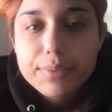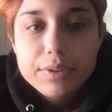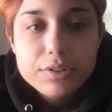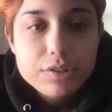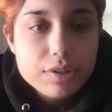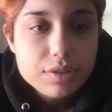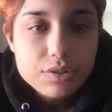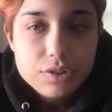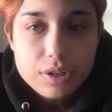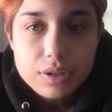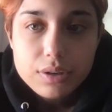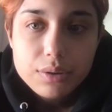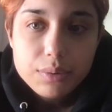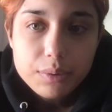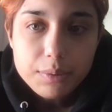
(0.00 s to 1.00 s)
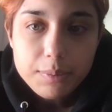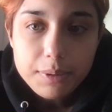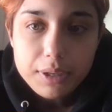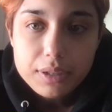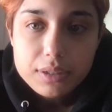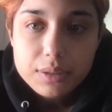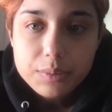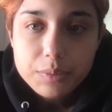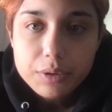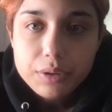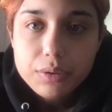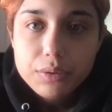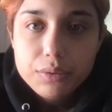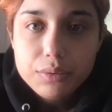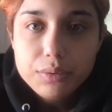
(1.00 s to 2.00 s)
Cisgender would be
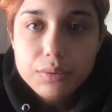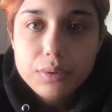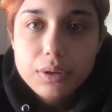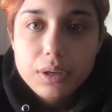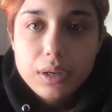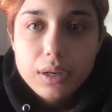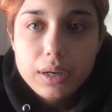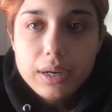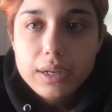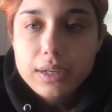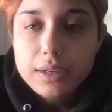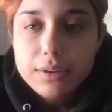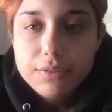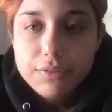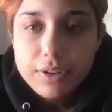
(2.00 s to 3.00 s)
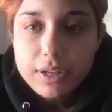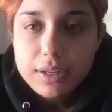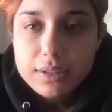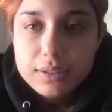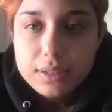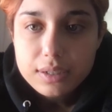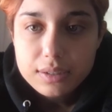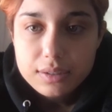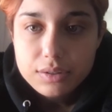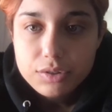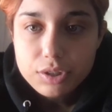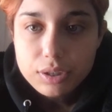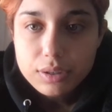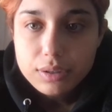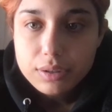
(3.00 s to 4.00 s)
someone who identifies as the
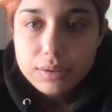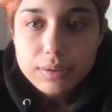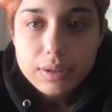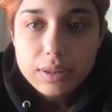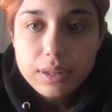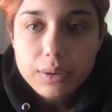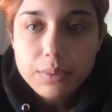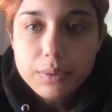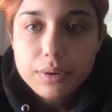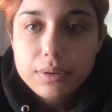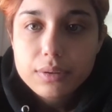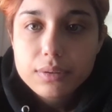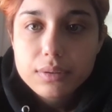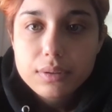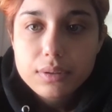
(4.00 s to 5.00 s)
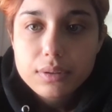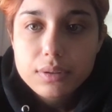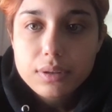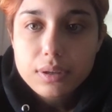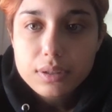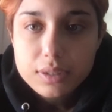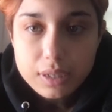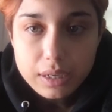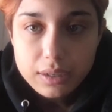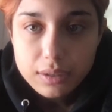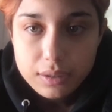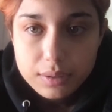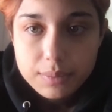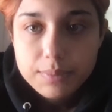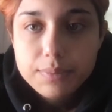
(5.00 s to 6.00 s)
gender that they were
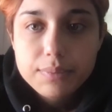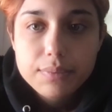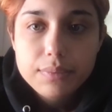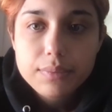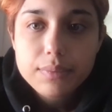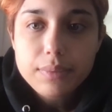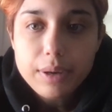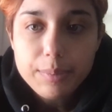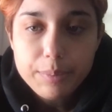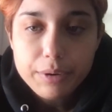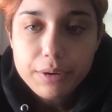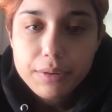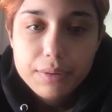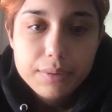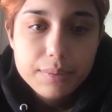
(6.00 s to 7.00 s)
assigned at birth,